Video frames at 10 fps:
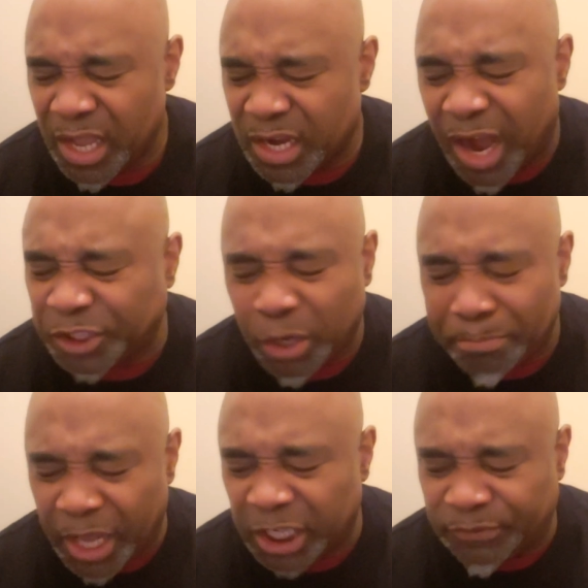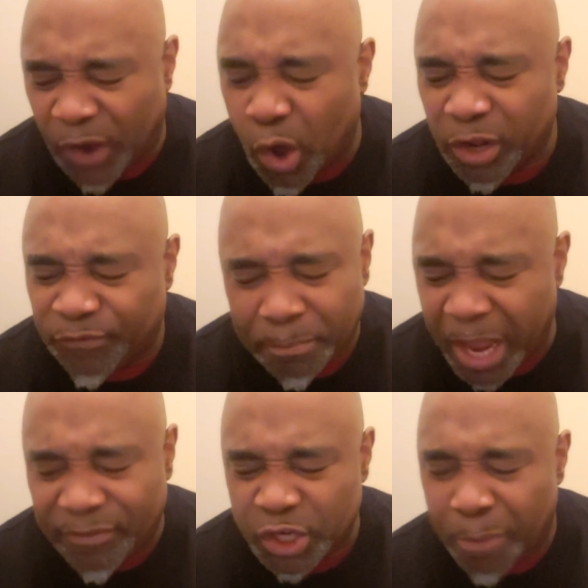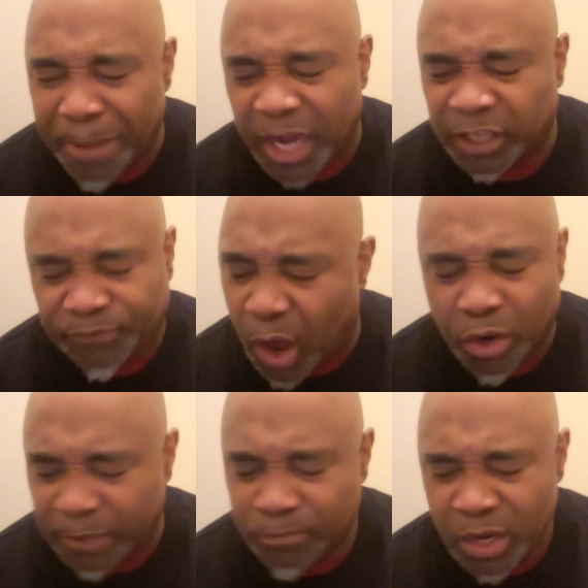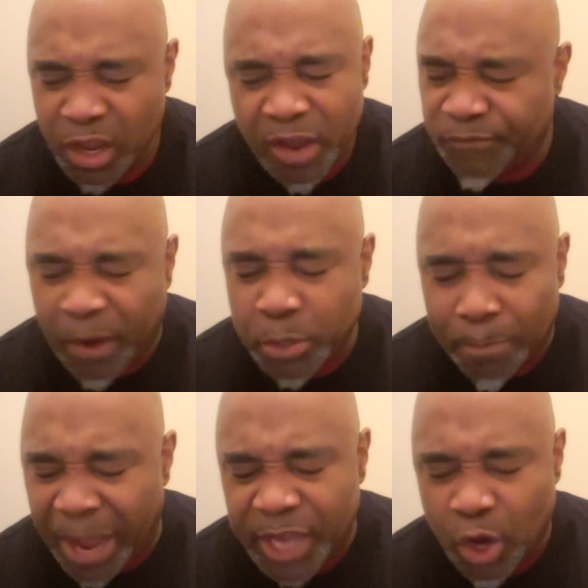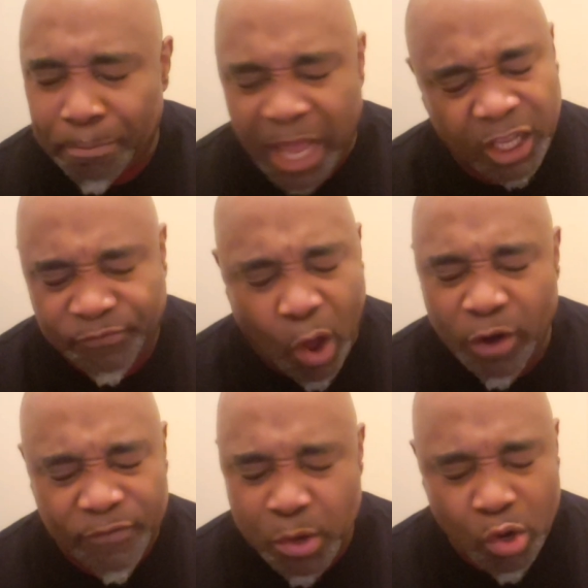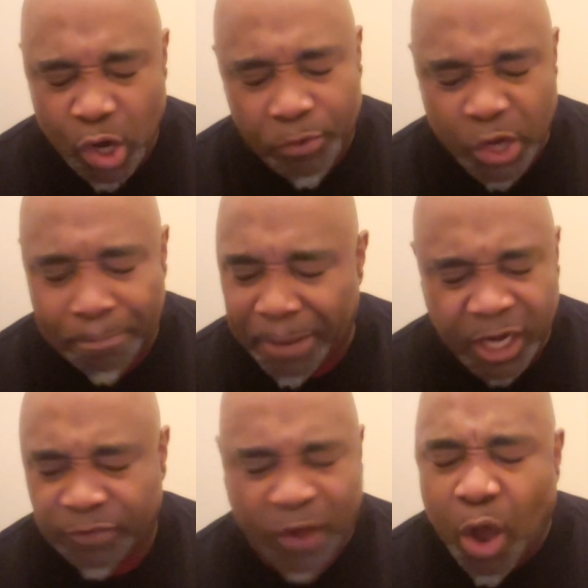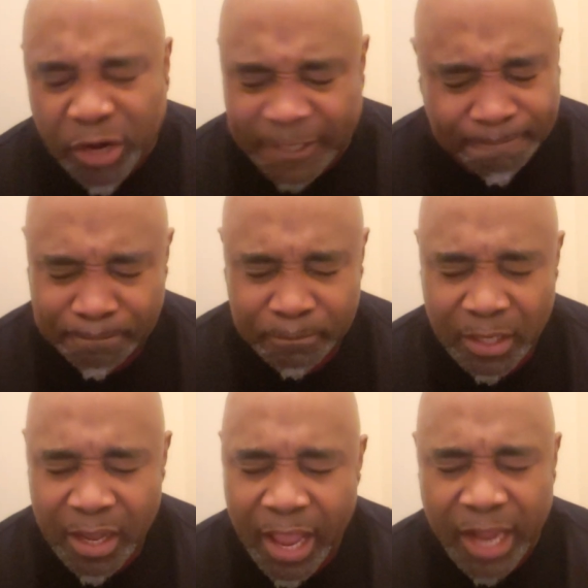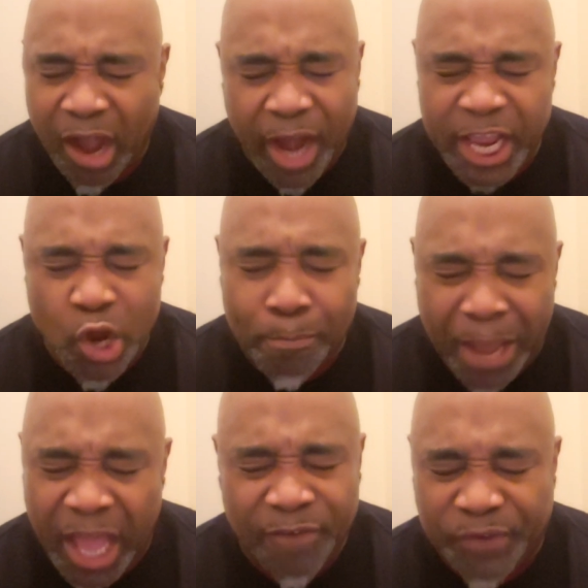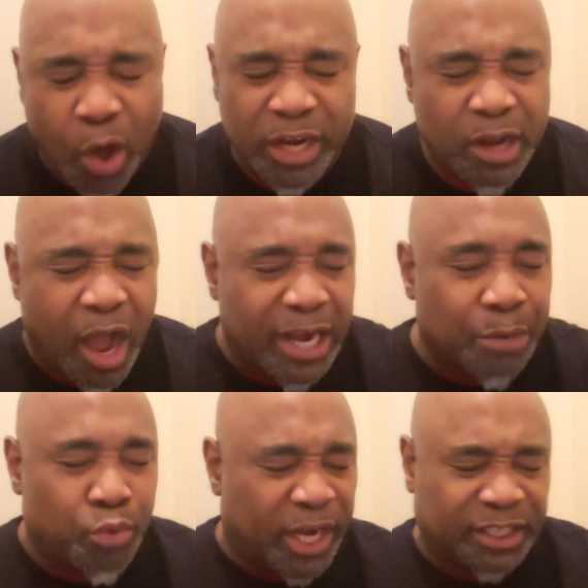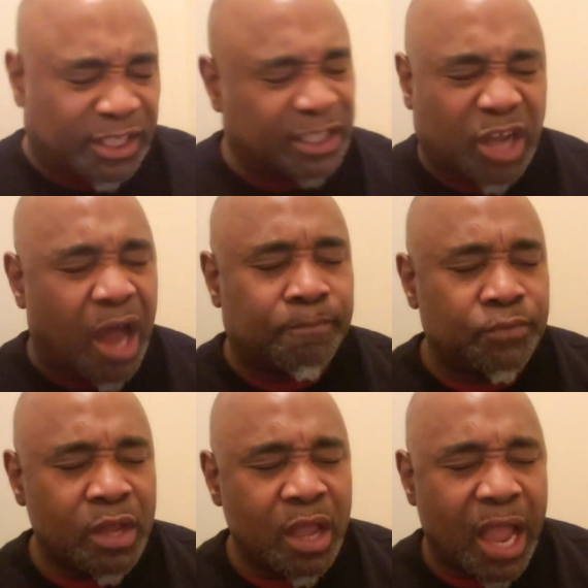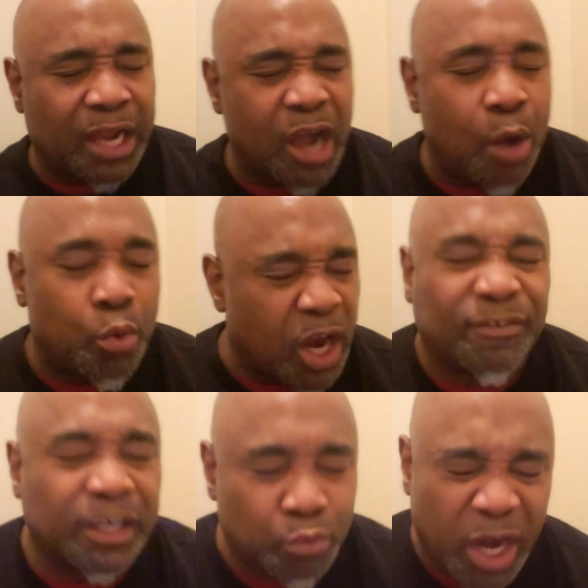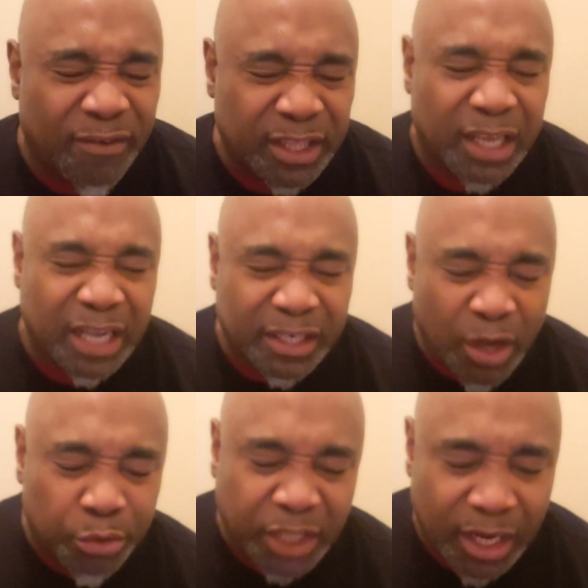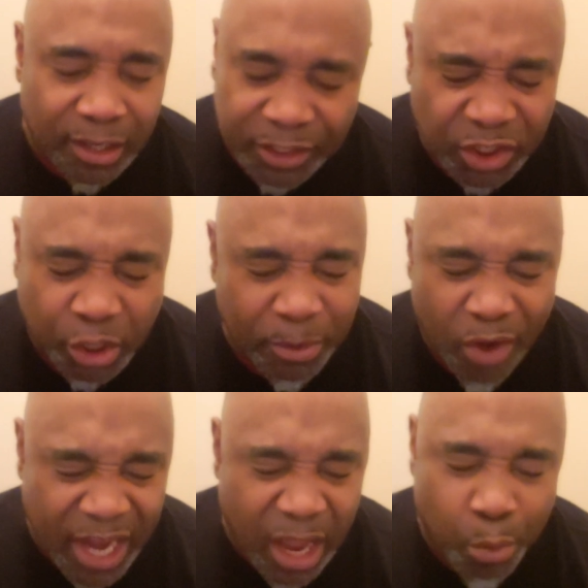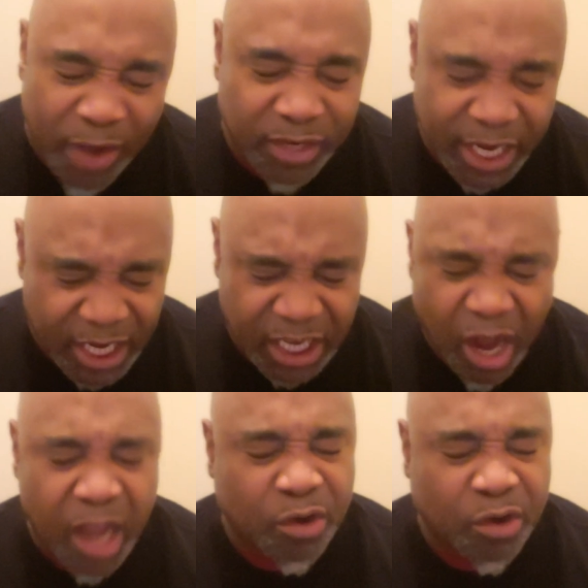God, your manna is falling from heaven. Your manna is falling from your mind. Your manna is falling from your glory. Your manna is falling. And God, in your manna falling, God, that what is this, God? And God, whatever that those that are listening to me right now, whatever they need, God,